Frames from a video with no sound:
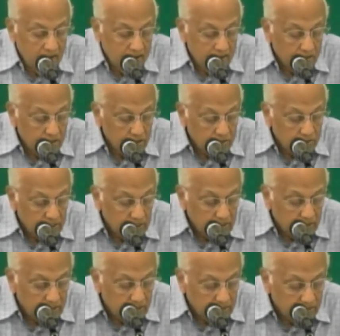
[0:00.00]
And so
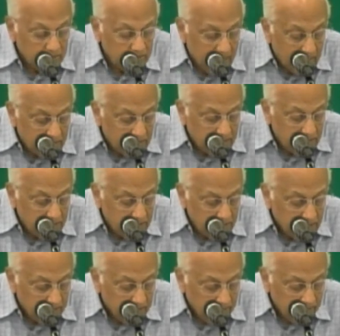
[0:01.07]
this
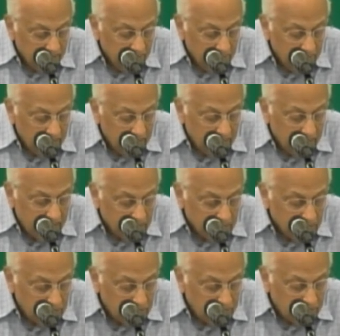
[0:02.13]
passage in Acts
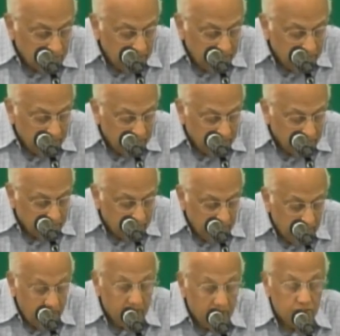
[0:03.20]
2 25 to
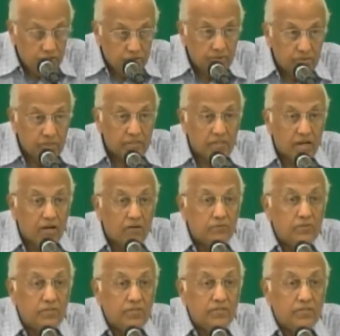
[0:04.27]
28 shows us how
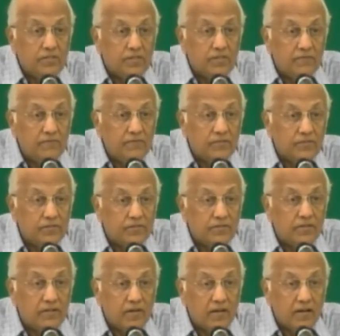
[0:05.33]
Jesus lived his
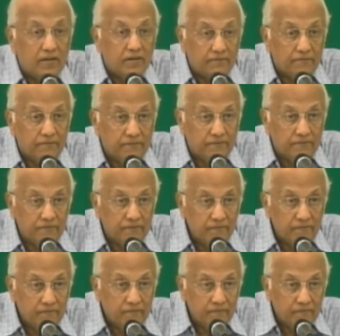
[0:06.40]
earthly life.
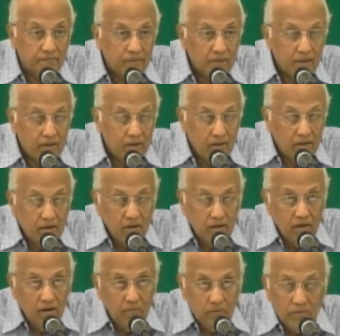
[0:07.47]

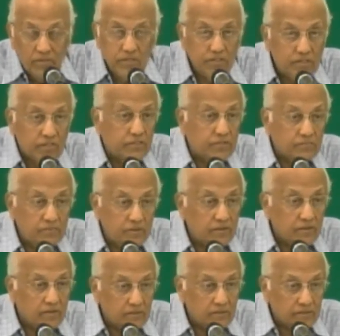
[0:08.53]
It wasn't just the
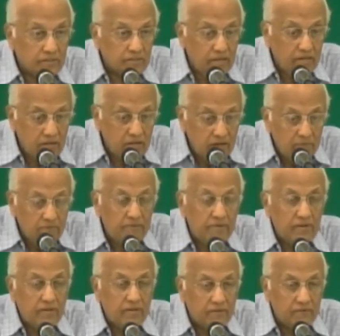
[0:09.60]
miracles, he lived
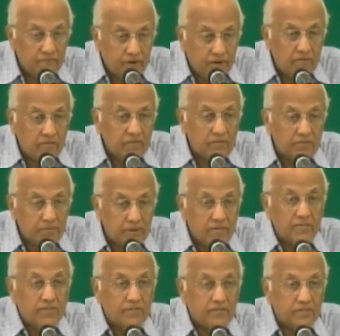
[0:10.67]
in the Father's presence,